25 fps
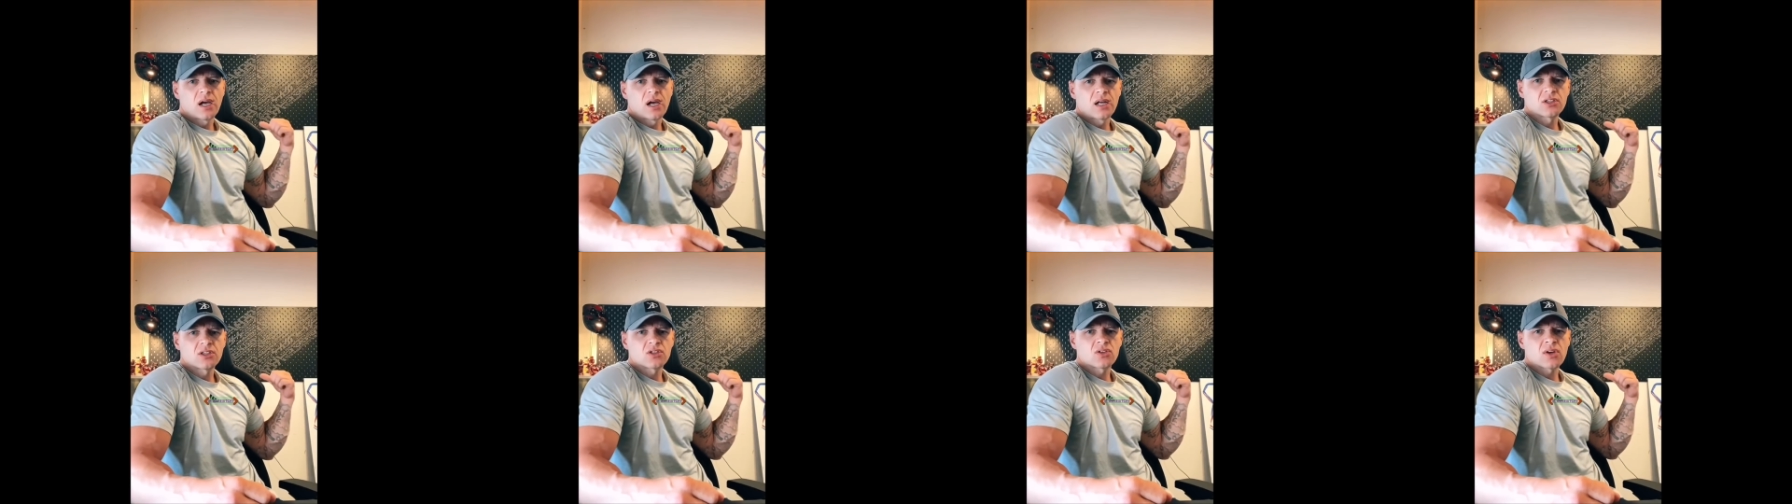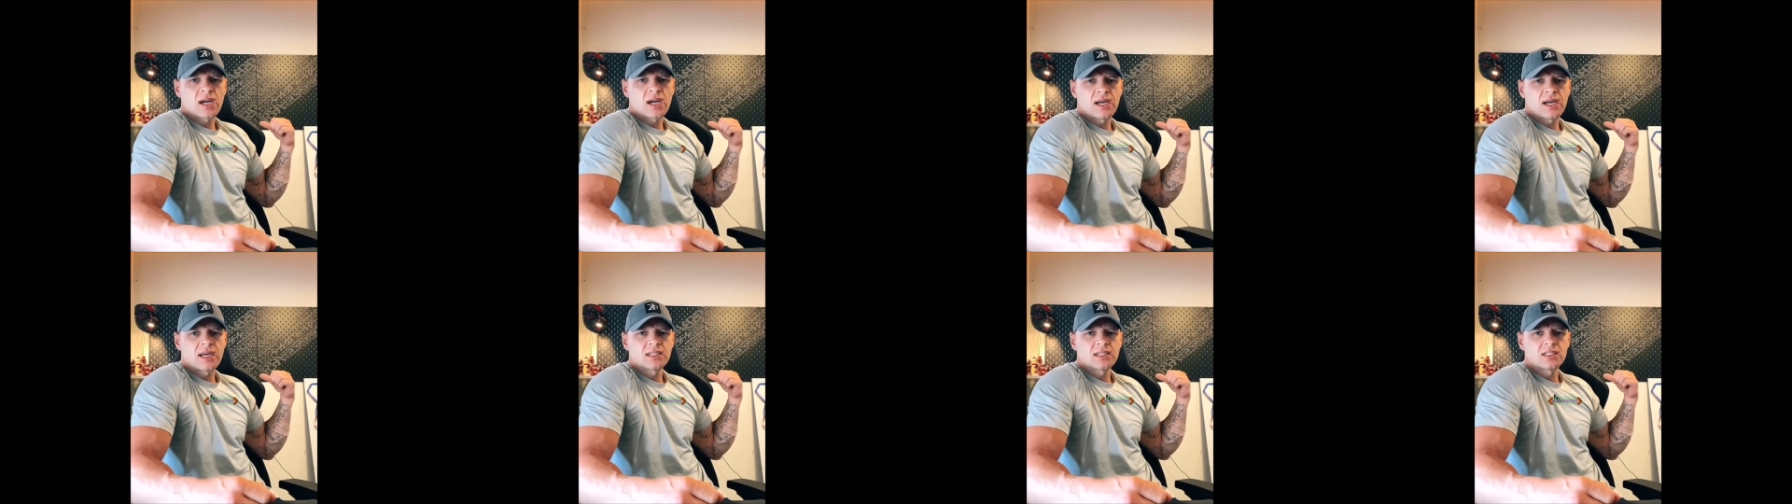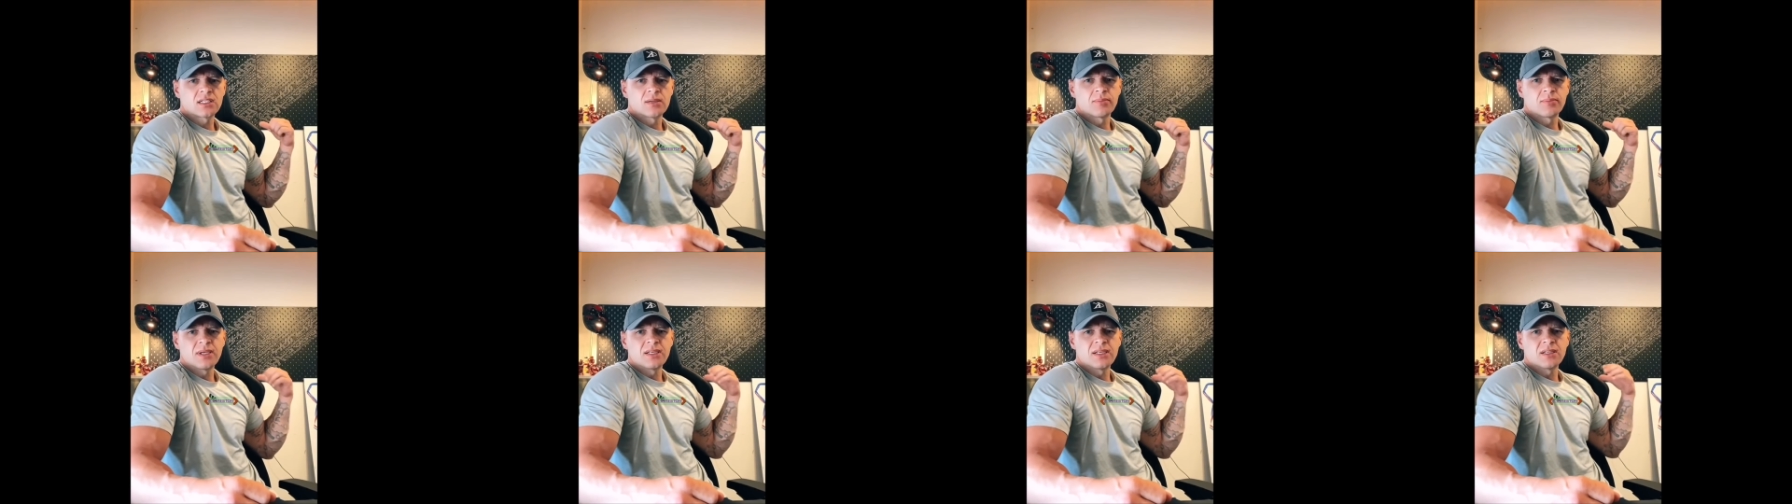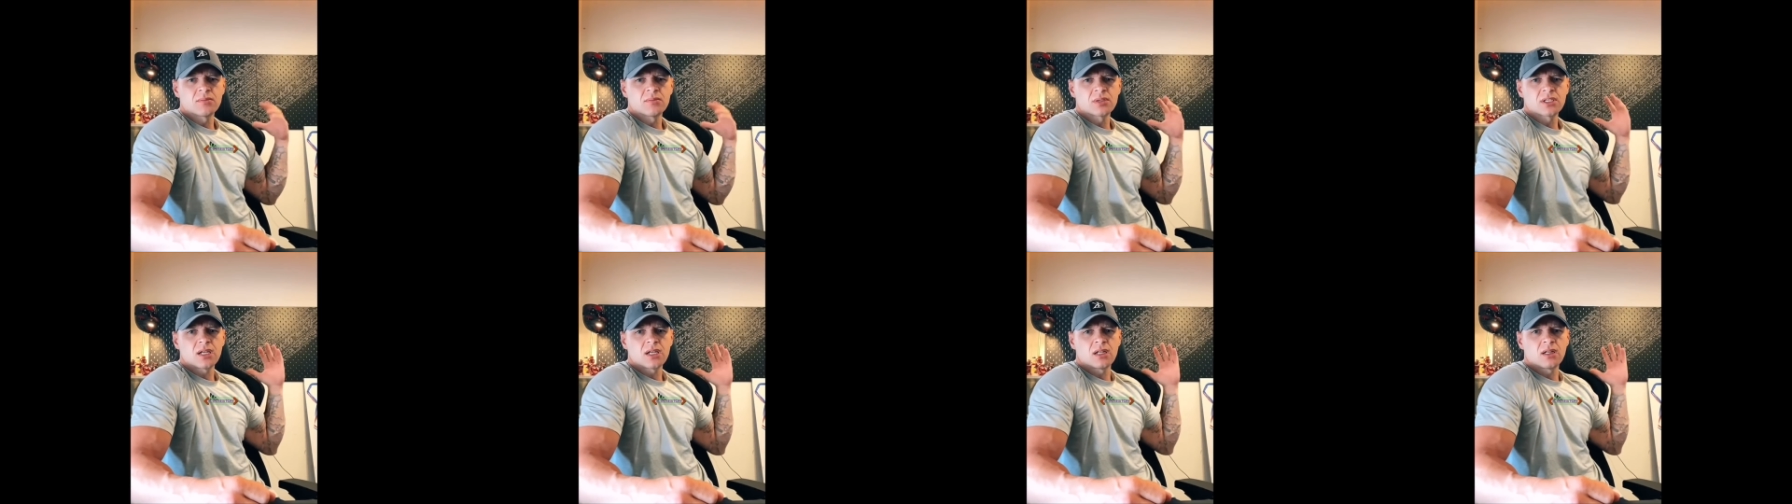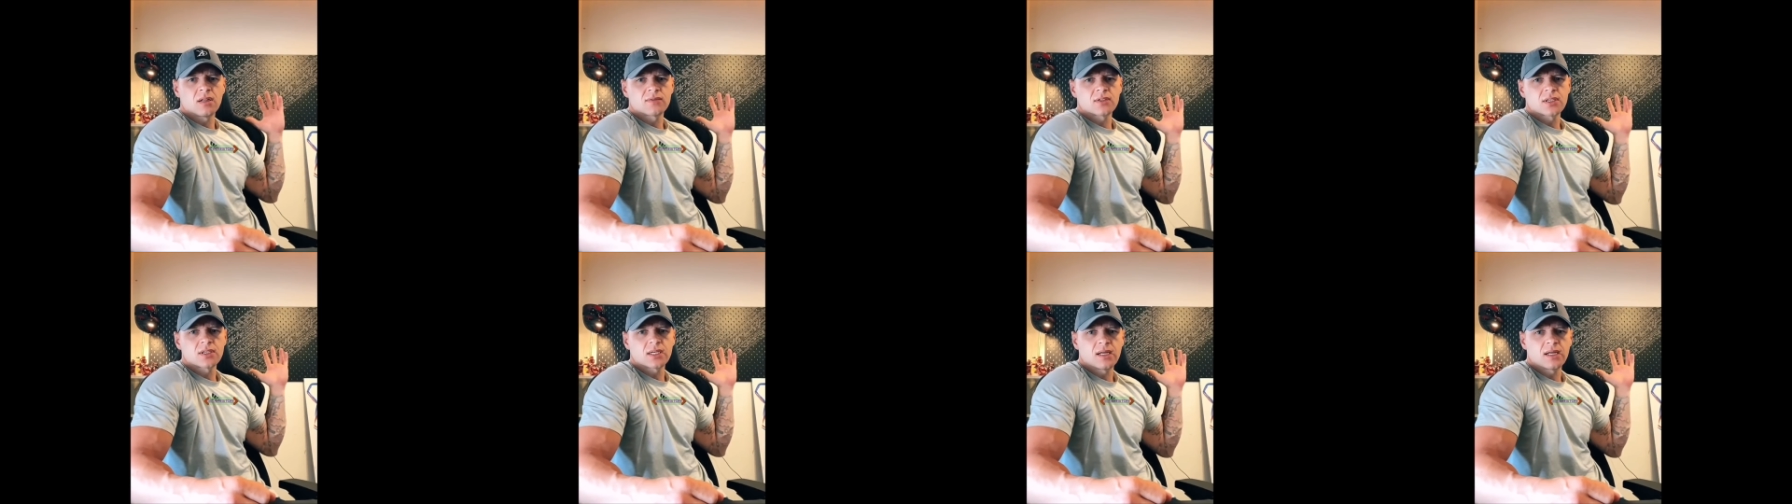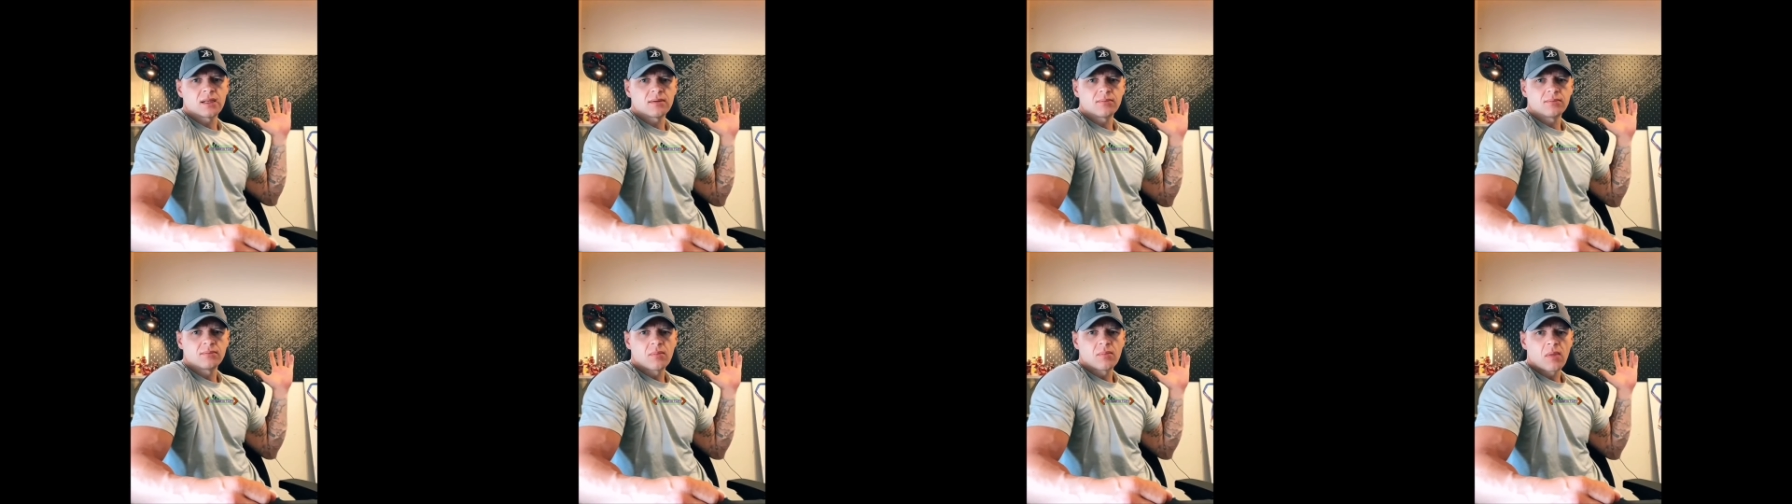and trying to be themselves
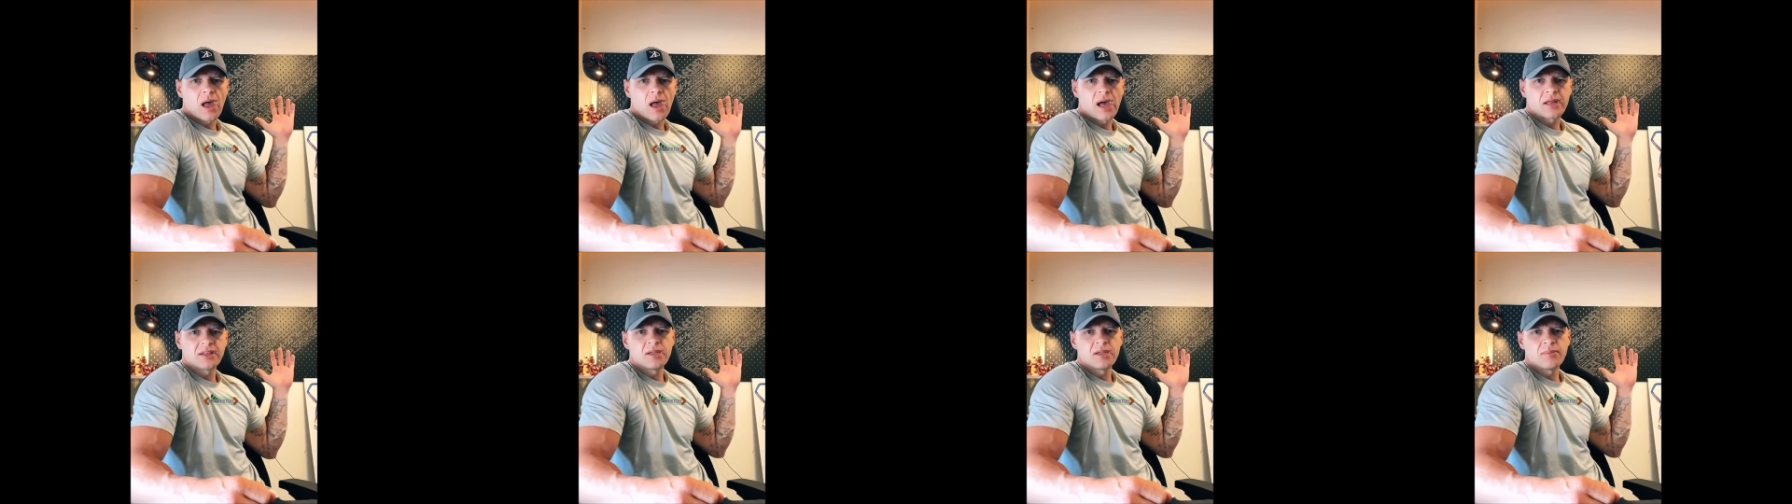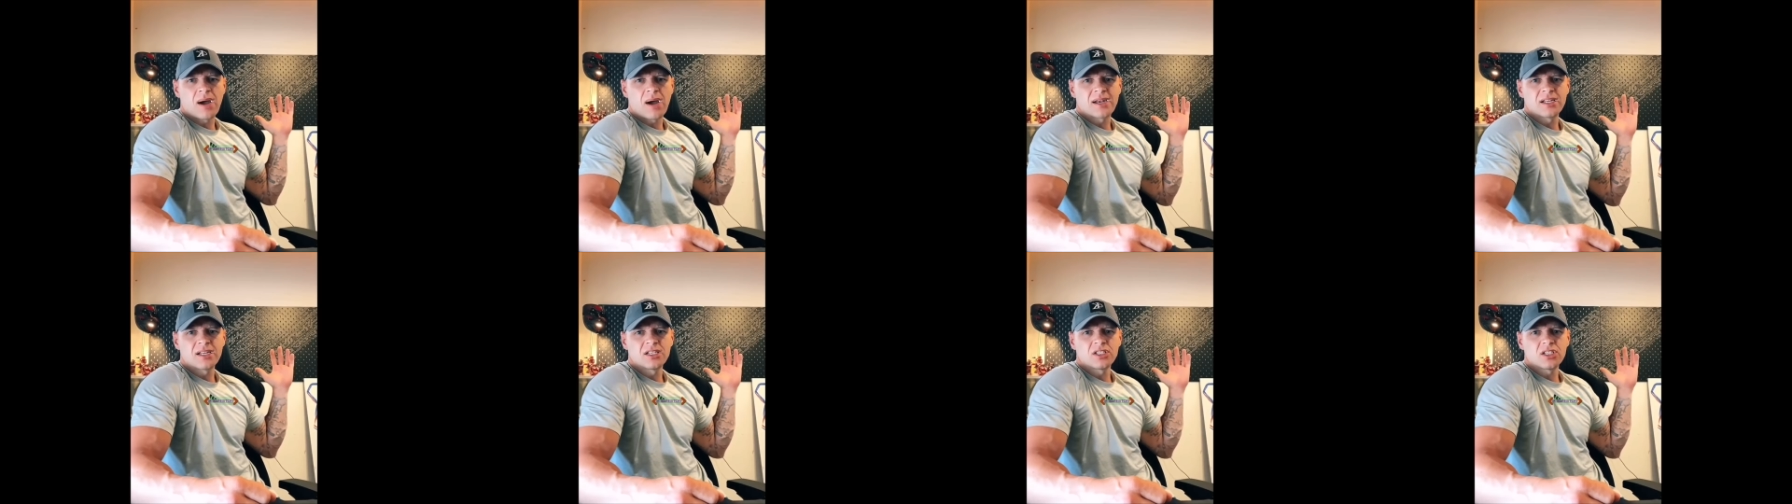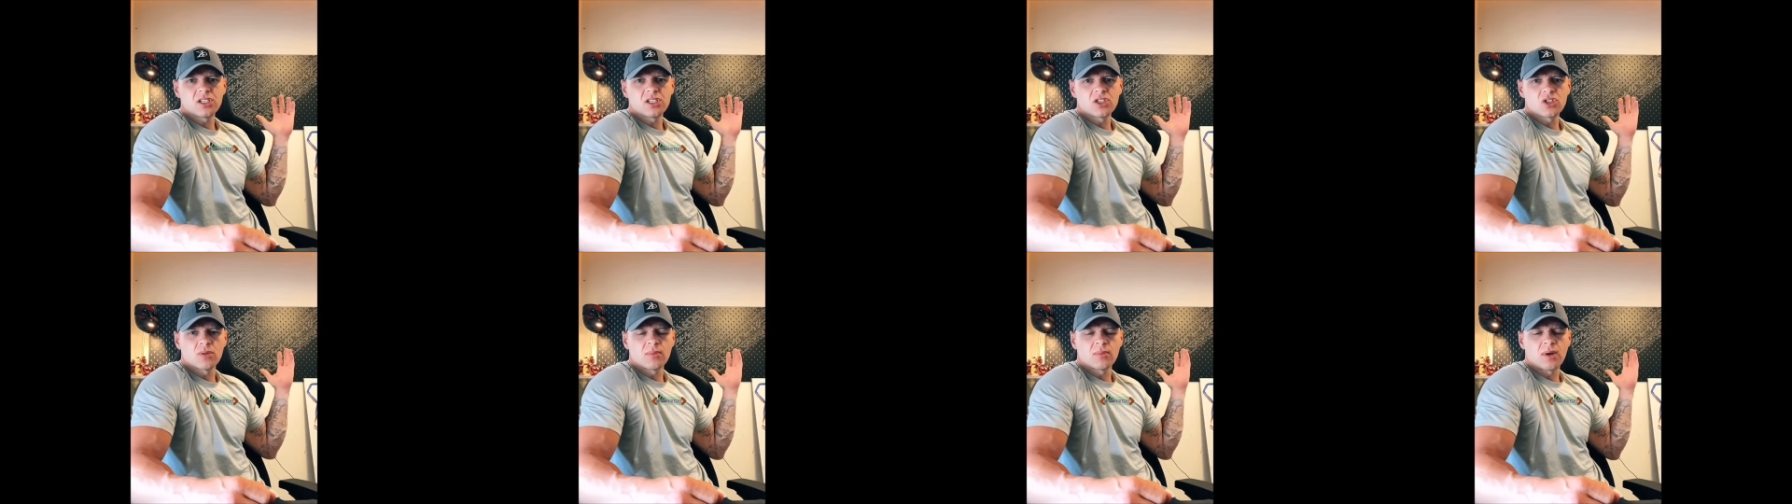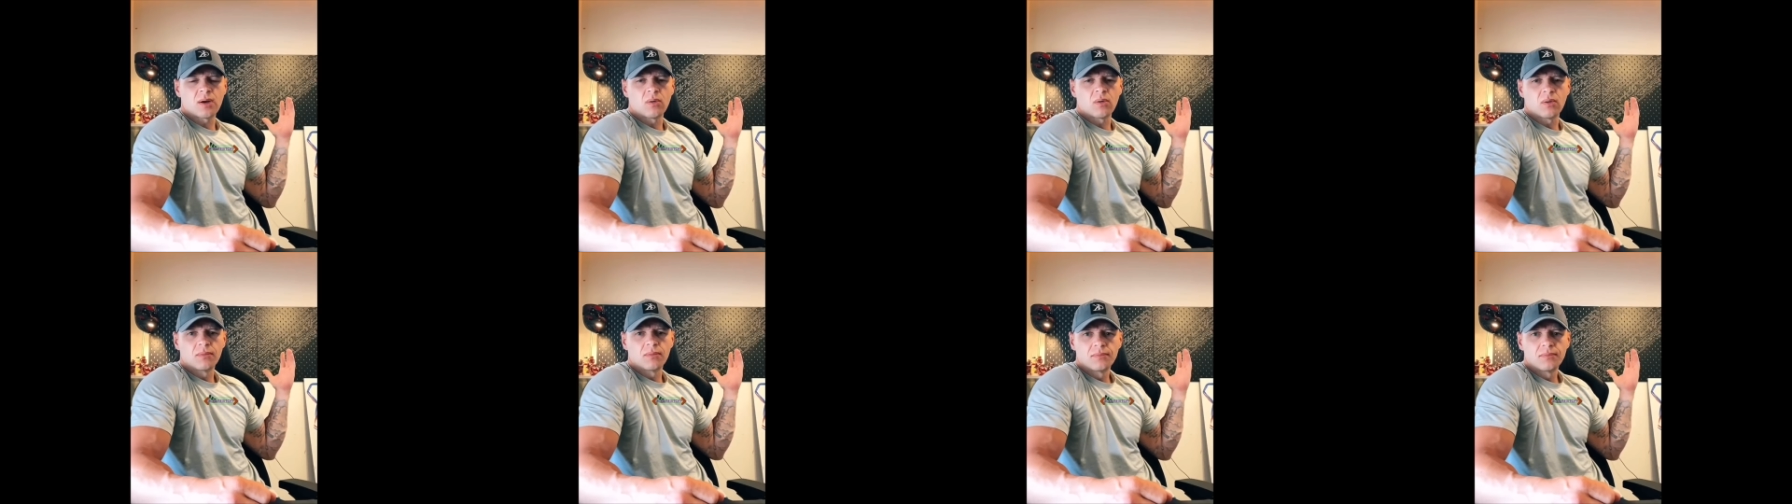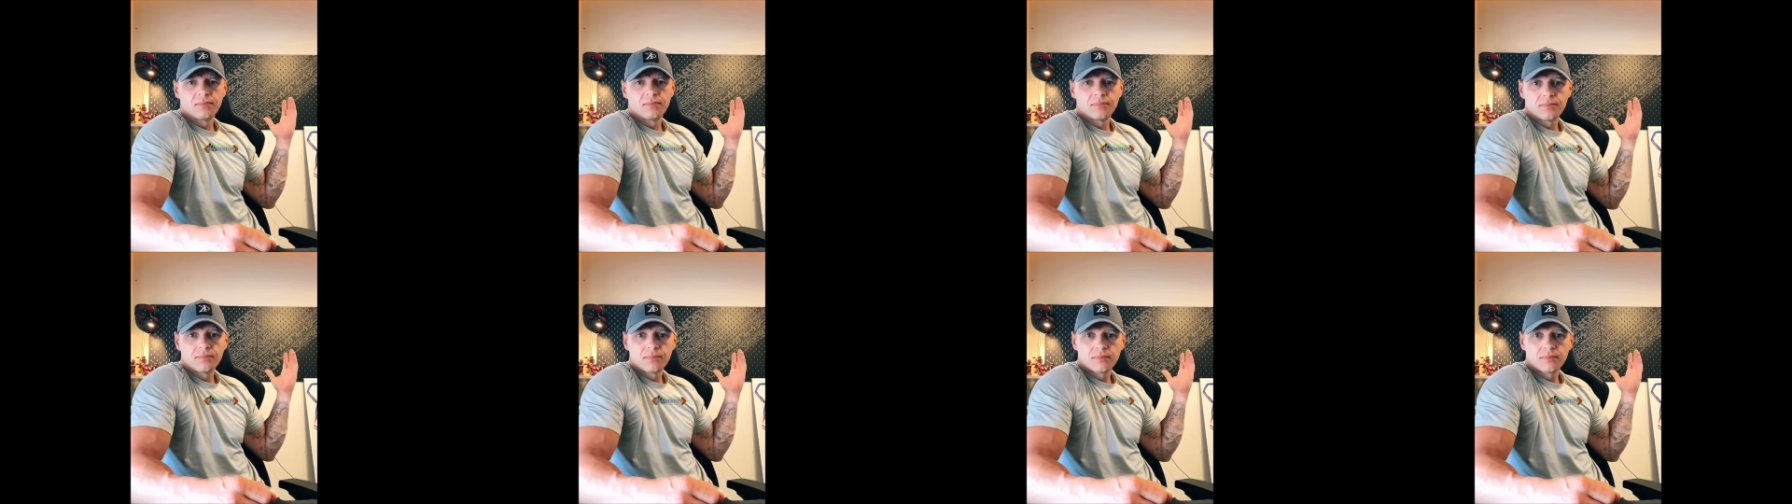again, and they manage it somehow.